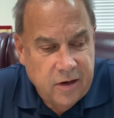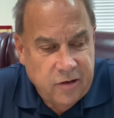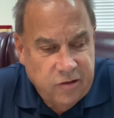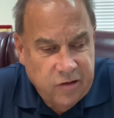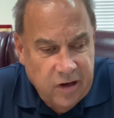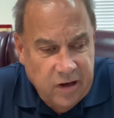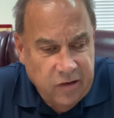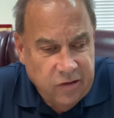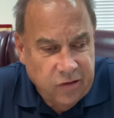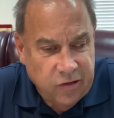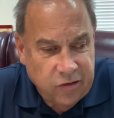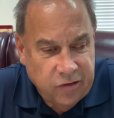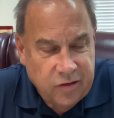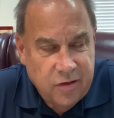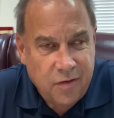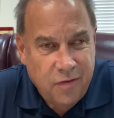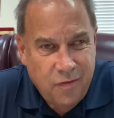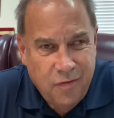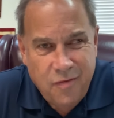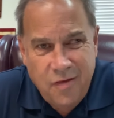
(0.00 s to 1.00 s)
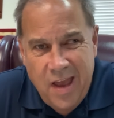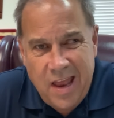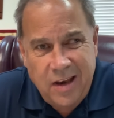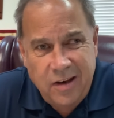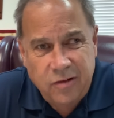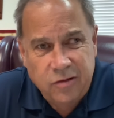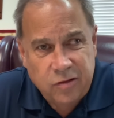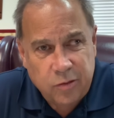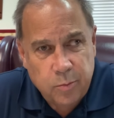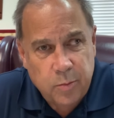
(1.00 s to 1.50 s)
Jesus
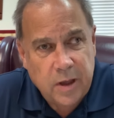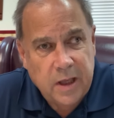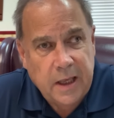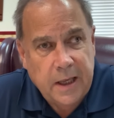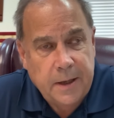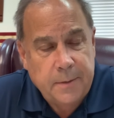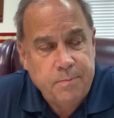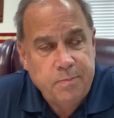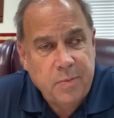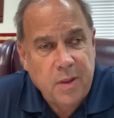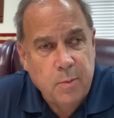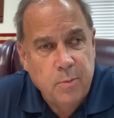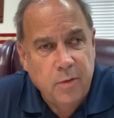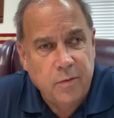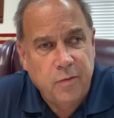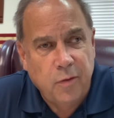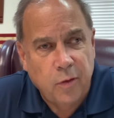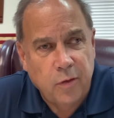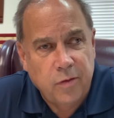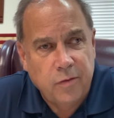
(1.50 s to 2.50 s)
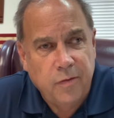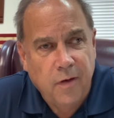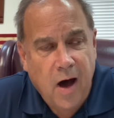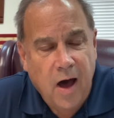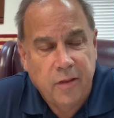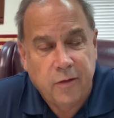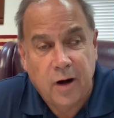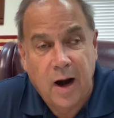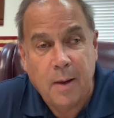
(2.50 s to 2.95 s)
defends me before the Father.